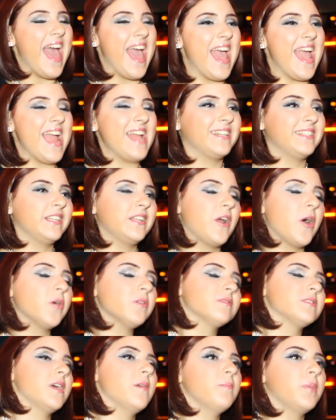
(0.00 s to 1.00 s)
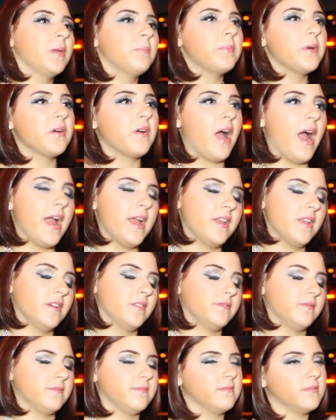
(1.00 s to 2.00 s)
And you know, some people kind
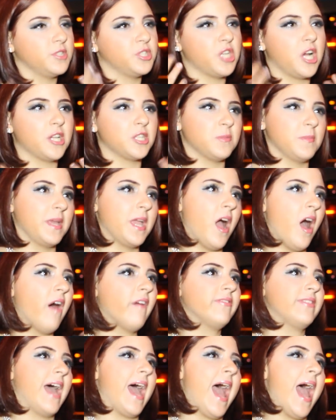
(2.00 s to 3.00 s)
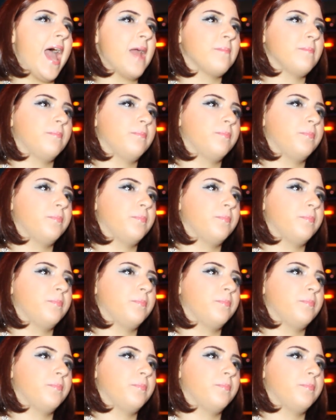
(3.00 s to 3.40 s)
of judge me on that,